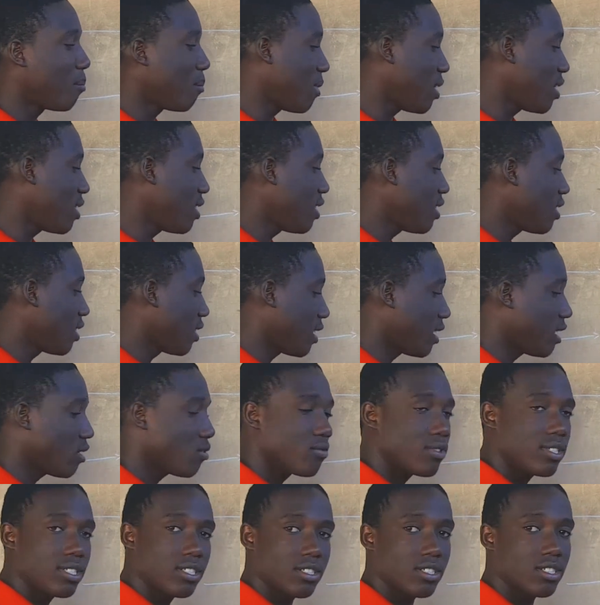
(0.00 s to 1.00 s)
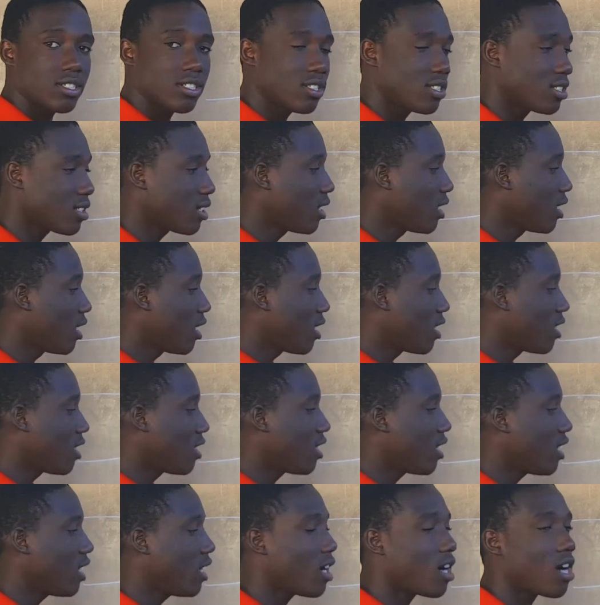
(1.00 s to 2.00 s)
many languages,
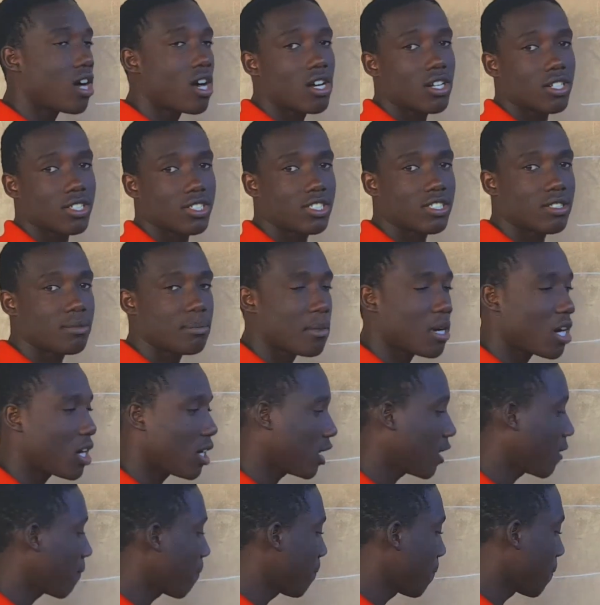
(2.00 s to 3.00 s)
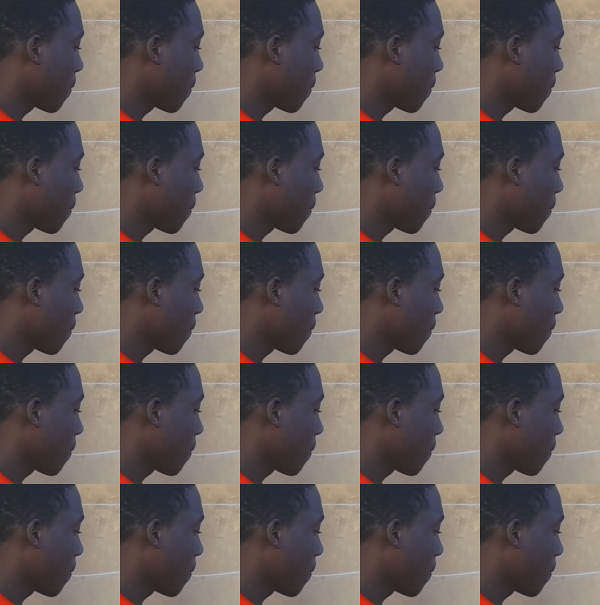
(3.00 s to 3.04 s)
they are smart.